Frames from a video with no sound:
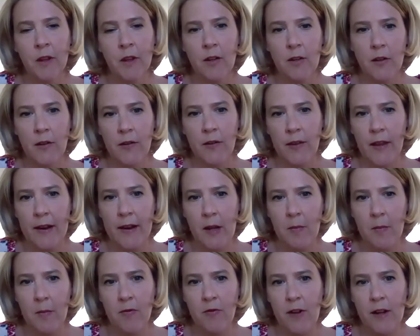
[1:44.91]
to set up
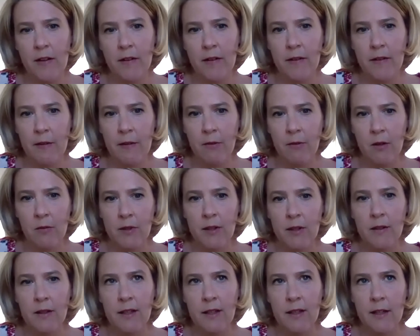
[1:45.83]
funds that were
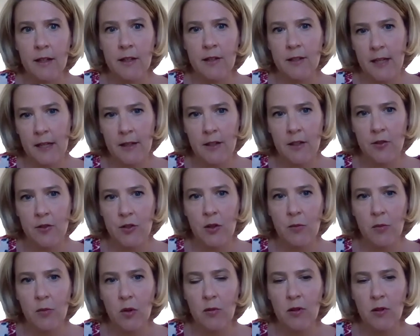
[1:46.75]
really intended to
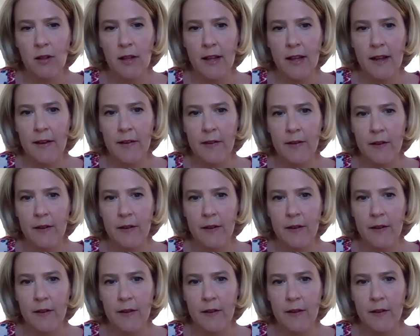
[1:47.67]
mobilize